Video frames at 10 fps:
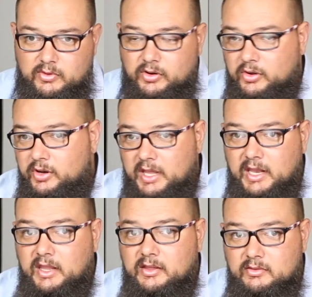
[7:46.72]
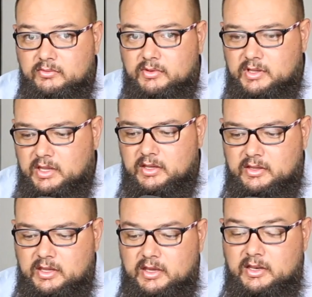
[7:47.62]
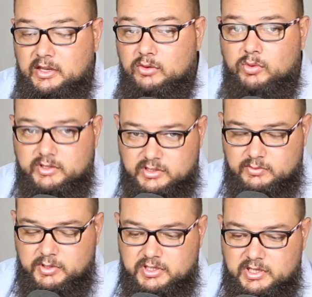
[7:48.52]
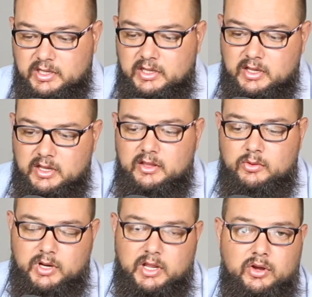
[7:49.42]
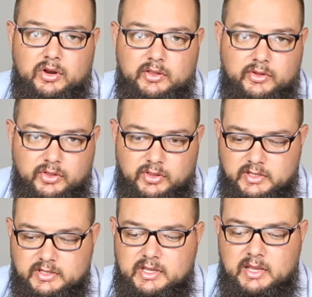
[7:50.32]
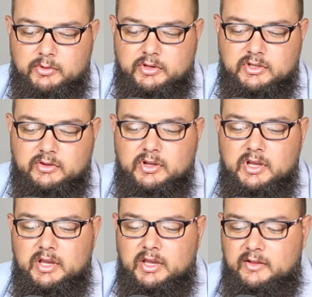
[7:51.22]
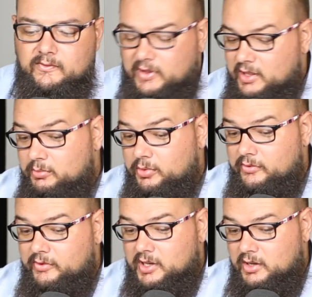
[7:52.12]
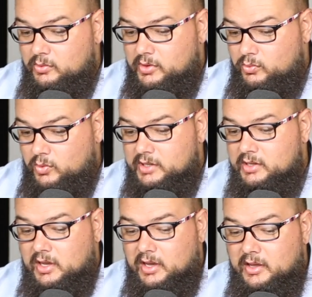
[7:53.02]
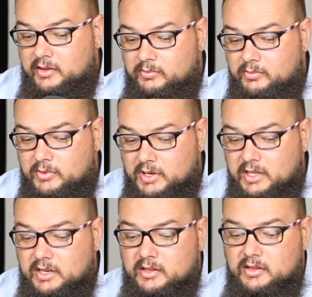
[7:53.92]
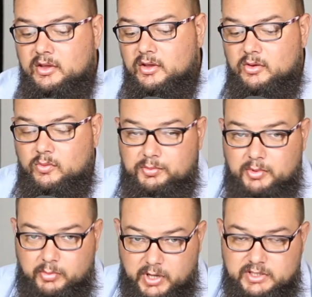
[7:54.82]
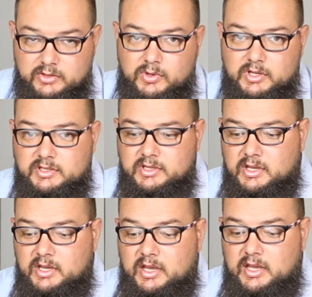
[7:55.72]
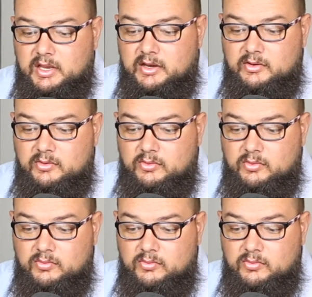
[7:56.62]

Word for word: on, on any gear, new ones especially, than what I got on, on this camera. So it fell in perfectly with what I needed, what my budget was, and